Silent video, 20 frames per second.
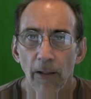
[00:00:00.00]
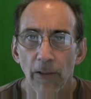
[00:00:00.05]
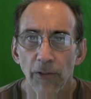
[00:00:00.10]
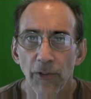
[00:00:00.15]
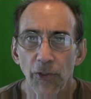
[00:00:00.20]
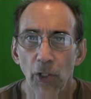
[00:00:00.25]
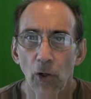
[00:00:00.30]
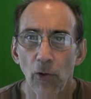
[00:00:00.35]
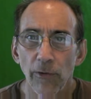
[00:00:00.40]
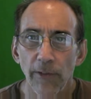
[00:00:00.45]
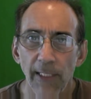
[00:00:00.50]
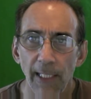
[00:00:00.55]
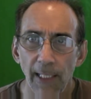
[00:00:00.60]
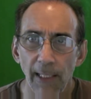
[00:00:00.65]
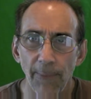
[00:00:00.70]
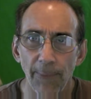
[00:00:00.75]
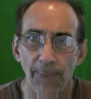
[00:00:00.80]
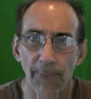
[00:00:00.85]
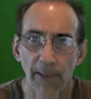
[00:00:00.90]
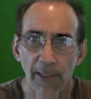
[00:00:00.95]
So
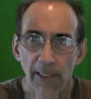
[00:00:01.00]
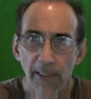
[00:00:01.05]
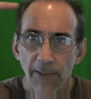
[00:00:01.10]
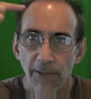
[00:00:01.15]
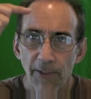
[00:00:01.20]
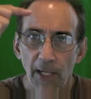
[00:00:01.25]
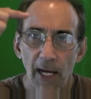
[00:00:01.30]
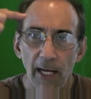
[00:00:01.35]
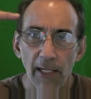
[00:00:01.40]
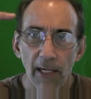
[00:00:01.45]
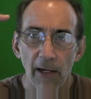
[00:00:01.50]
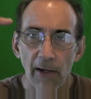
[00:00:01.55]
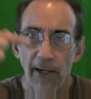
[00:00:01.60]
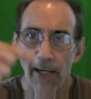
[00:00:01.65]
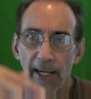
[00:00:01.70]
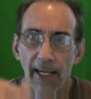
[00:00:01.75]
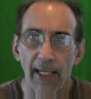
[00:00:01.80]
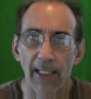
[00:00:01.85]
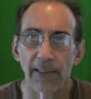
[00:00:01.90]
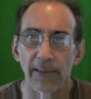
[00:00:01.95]
deep inside our
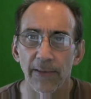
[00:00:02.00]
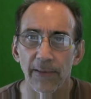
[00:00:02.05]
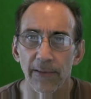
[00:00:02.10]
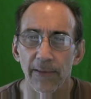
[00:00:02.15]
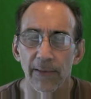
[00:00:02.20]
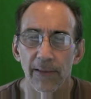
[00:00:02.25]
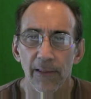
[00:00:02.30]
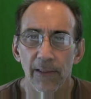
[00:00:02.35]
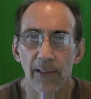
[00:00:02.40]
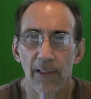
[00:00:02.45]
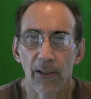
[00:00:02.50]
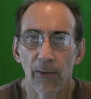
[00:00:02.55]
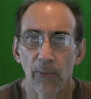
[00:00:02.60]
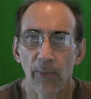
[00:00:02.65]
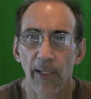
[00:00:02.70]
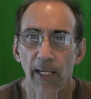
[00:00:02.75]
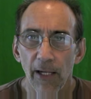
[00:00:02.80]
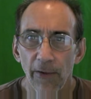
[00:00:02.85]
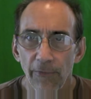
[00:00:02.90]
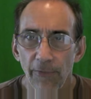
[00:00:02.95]
heads,
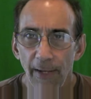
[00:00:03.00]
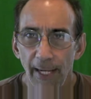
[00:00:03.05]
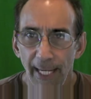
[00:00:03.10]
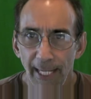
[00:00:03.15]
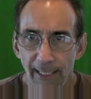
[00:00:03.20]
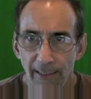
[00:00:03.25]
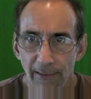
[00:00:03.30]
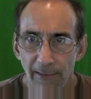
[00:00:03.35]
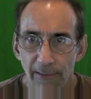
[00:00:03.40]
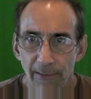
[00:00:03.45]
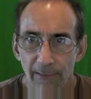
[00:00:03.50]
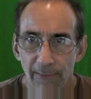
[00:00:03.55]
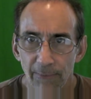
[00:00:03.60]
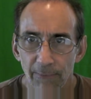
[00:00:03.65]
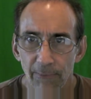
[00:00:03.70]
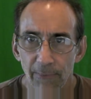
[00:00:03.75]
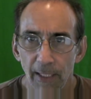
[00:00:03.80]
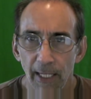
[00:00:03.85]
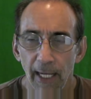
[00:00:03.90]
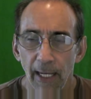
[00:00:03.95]
we have veins
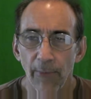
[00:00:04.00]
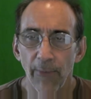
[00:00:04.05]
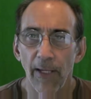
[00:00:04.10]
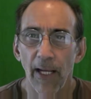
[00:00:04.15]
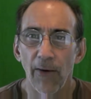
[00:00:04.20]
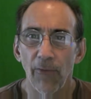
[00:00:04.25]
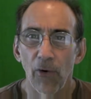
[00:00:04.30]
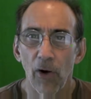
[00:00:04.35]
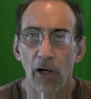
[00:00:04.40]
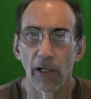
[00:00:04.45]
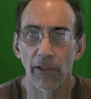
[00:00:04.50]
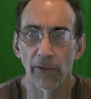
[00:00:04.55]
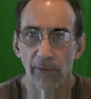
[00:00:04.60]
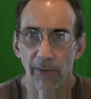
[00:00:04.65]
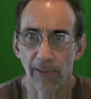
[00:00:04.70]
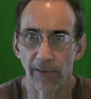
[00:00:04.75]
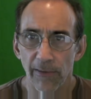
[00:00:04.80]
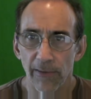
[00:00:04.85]
and we have arteries.